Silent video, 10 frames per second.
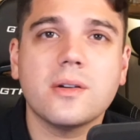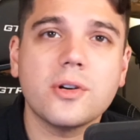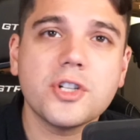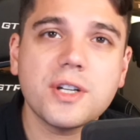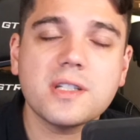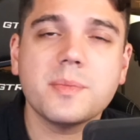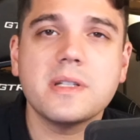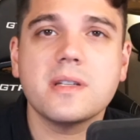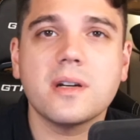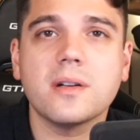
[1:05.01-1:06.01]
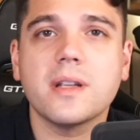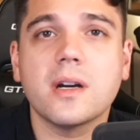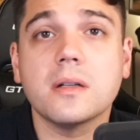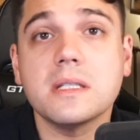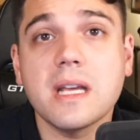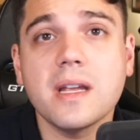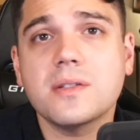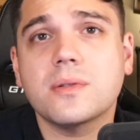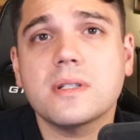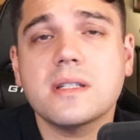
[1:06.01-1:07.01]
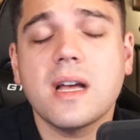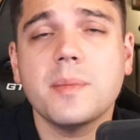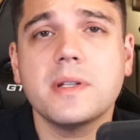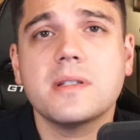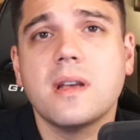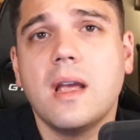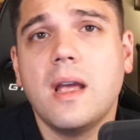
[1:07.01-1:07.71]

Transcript: or adjustments here and there on dates or assignments,